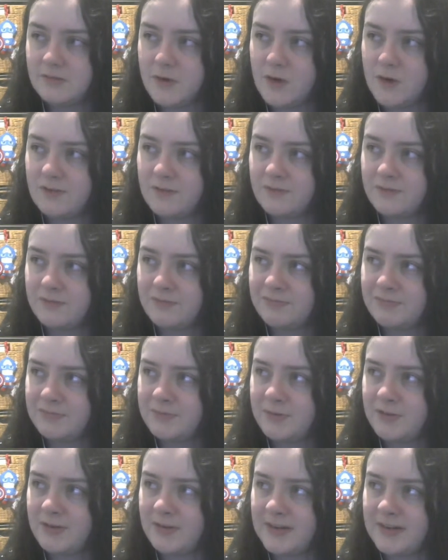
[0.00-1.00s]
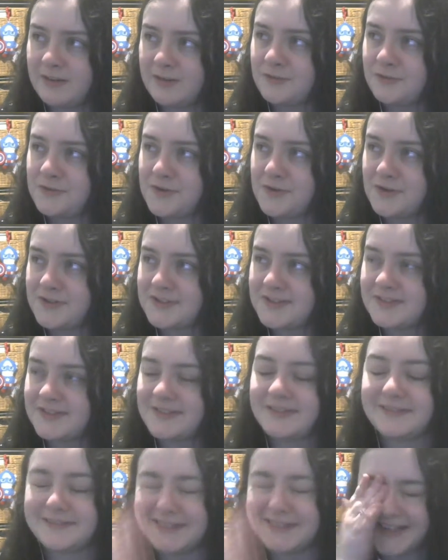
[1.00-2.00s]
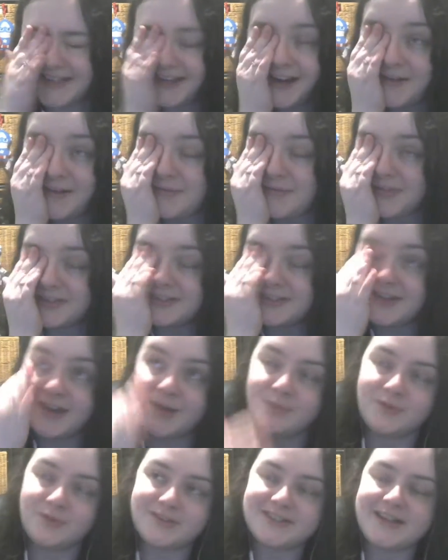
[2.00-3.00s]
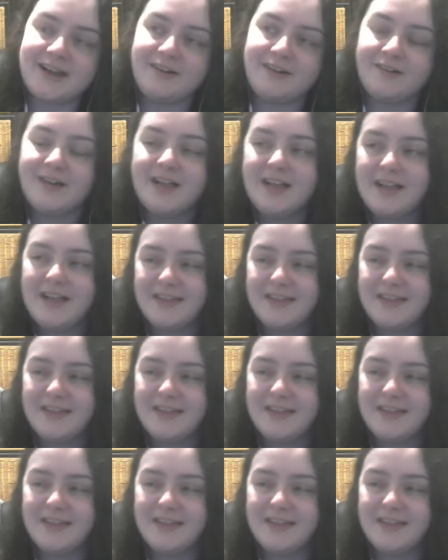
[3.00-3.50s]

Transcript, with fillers: off, grade off, cross, I can't remember what the term was now,